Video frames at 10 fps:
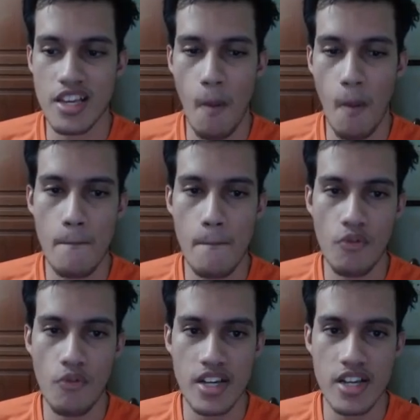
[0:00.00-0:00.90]
move
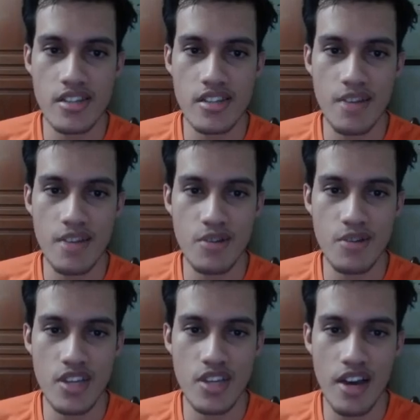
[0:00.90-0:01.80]
against them, and we
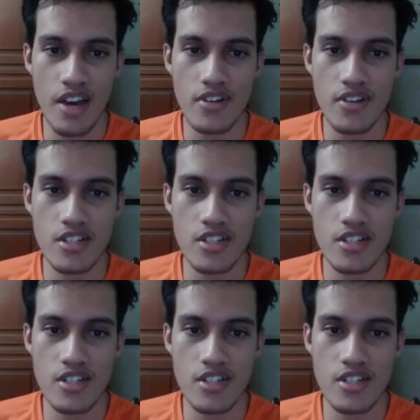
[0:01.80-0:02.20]
have a